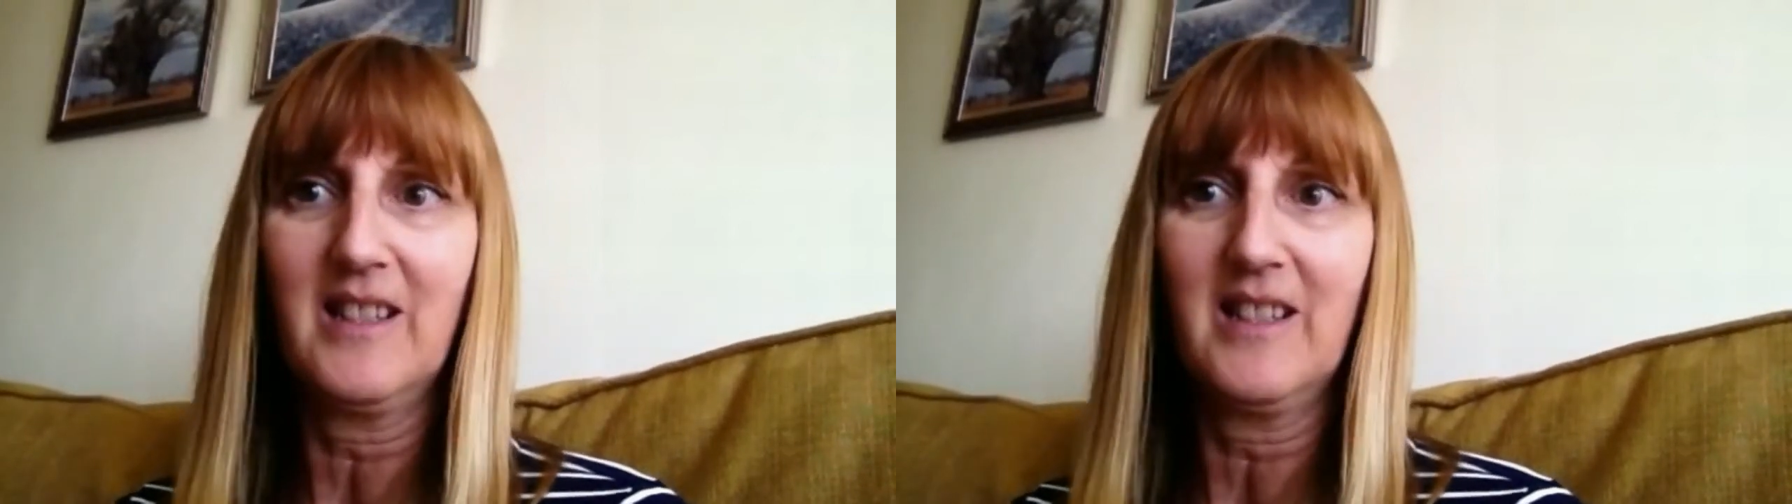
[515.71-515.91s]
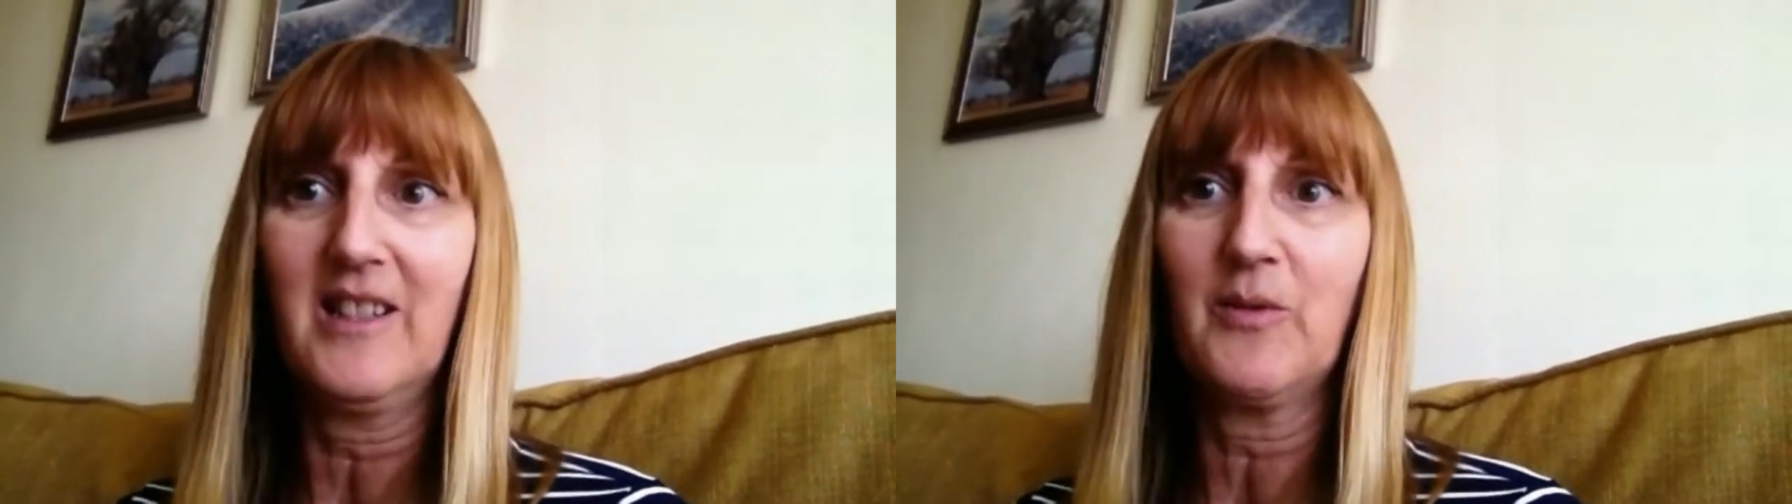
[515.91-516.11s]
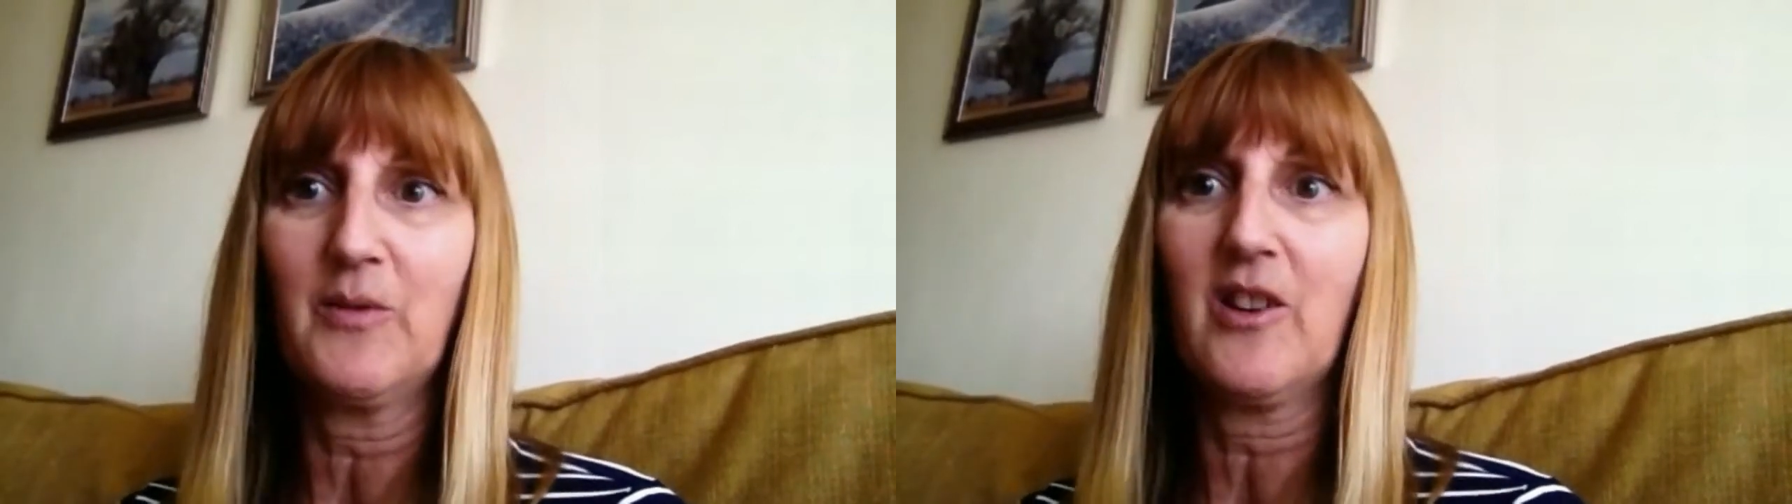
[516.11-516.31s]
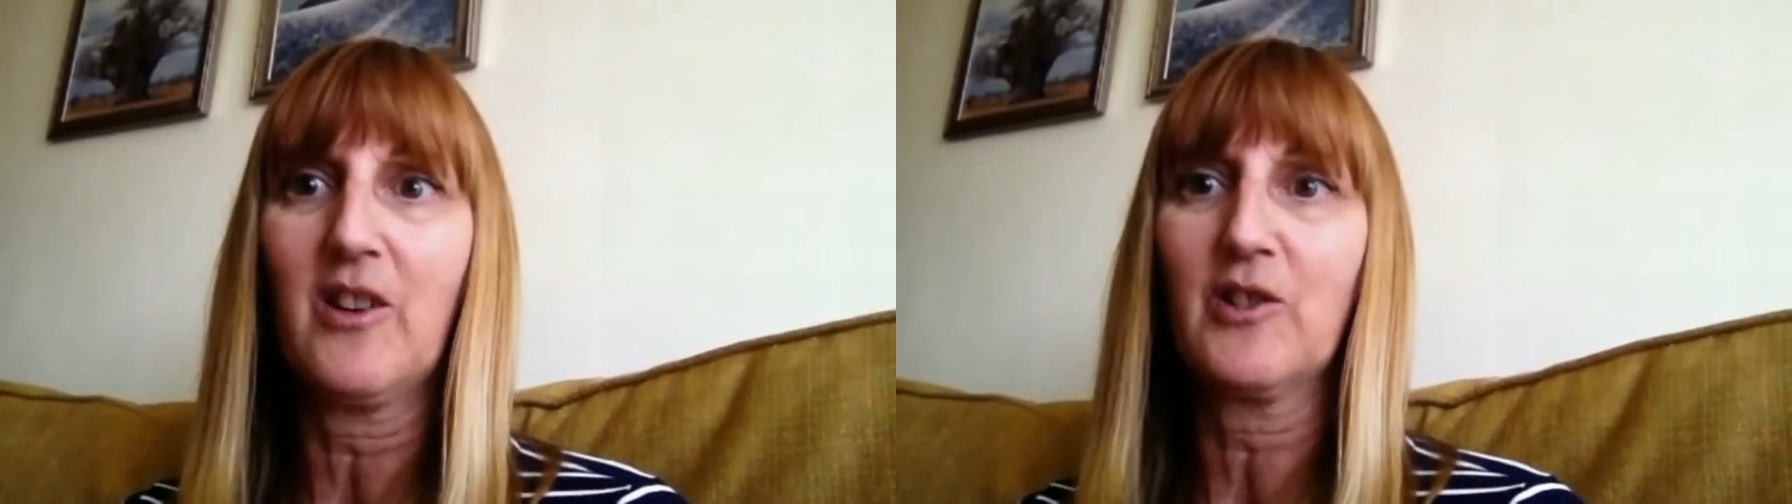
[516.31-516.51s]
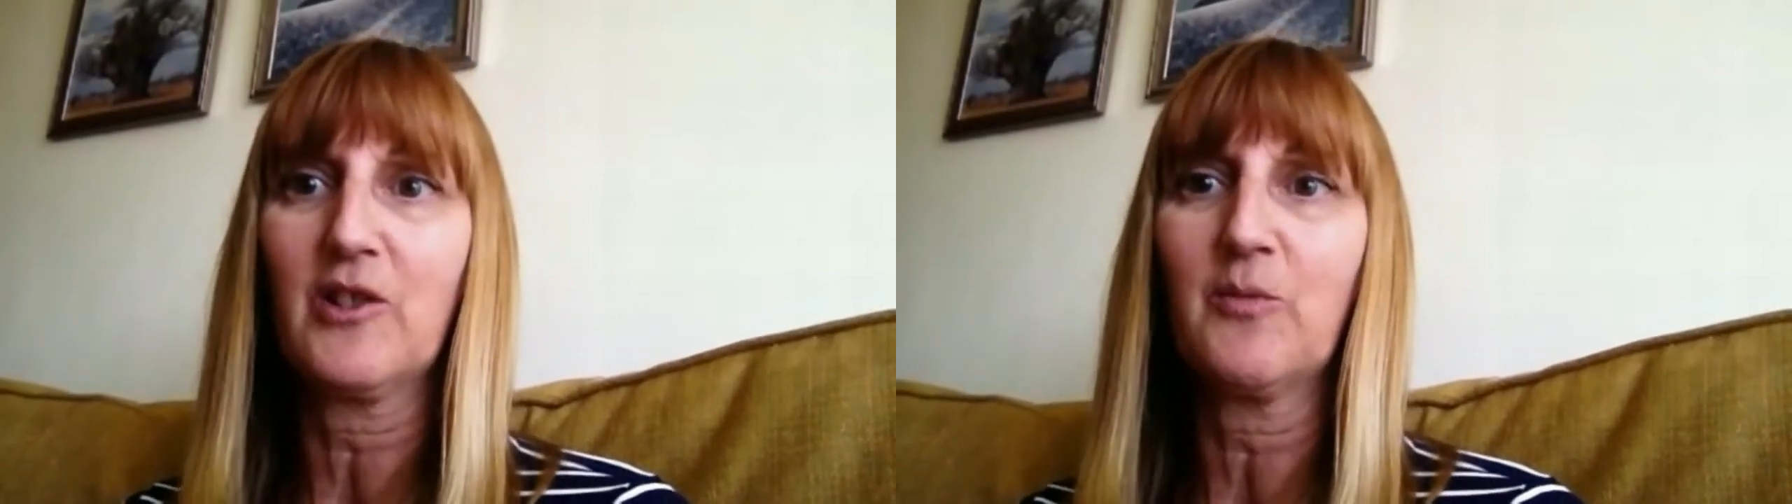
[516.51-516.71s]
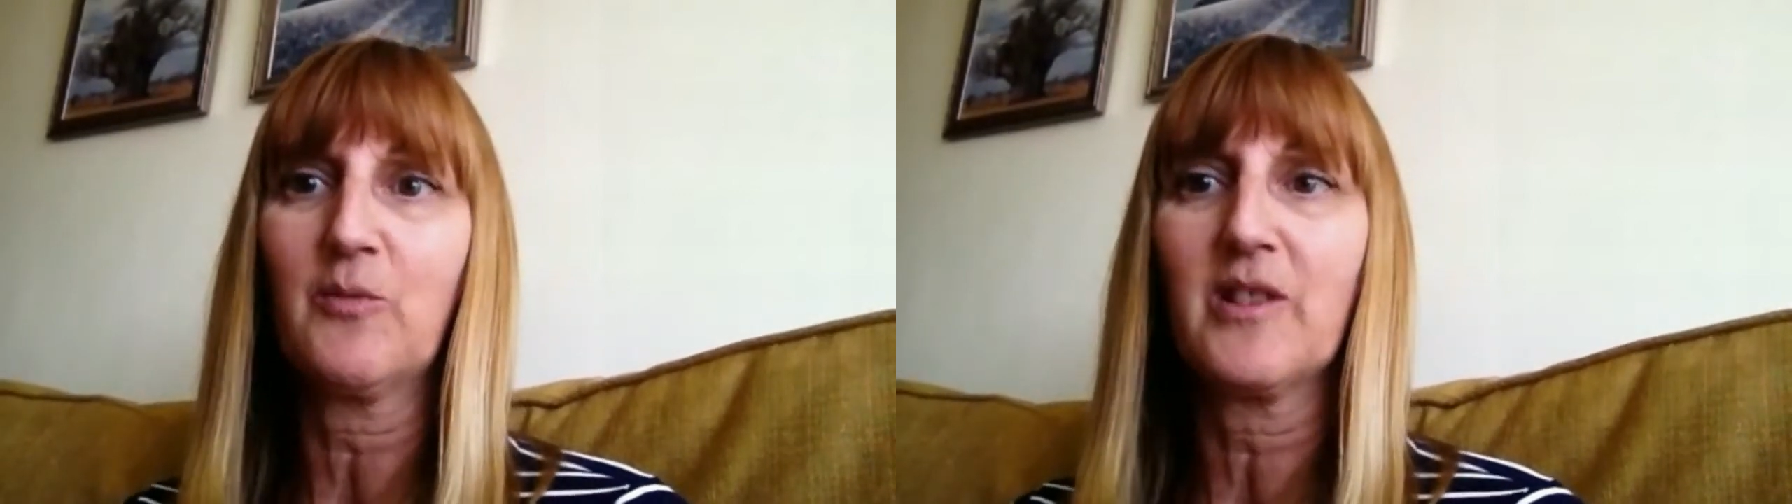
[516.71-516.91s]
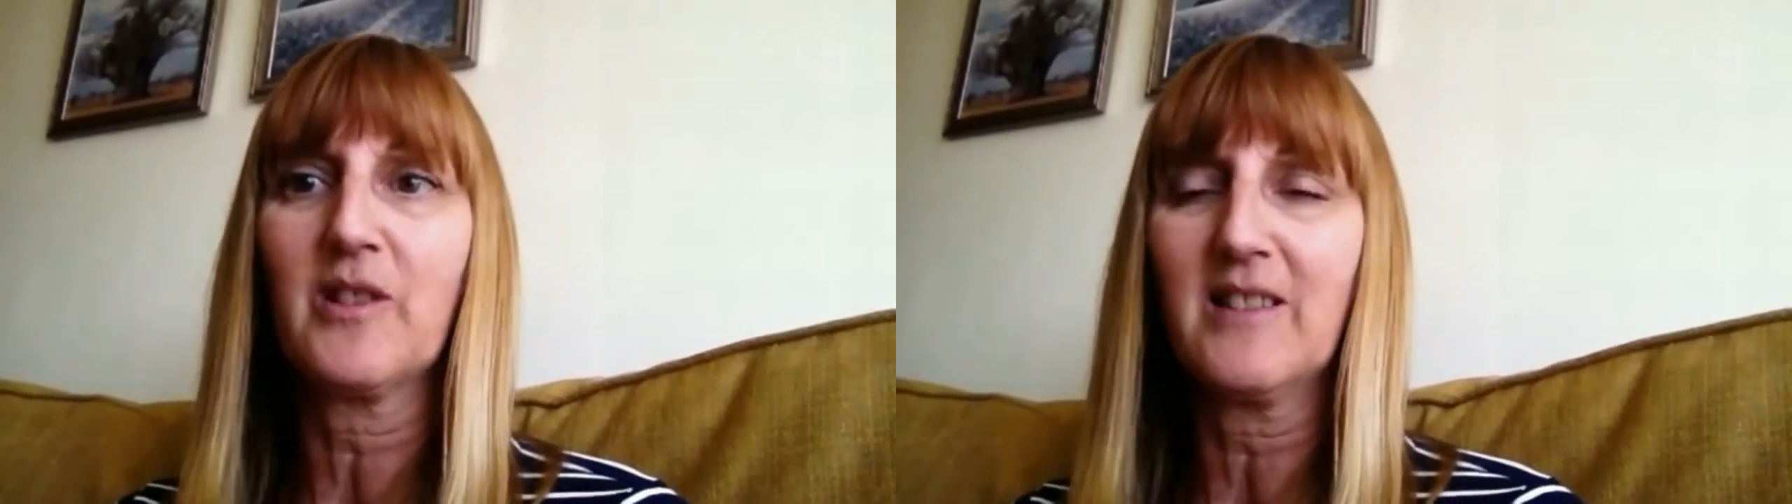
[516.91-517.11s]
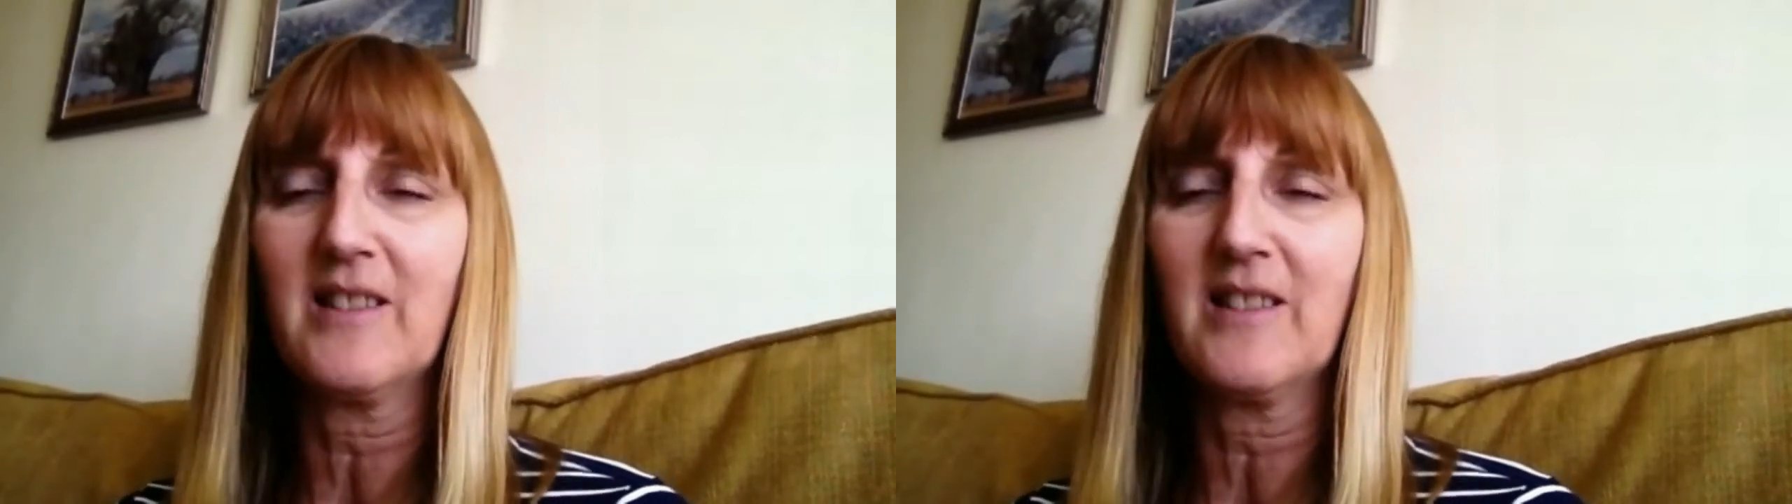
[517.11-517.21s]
it was hard to understand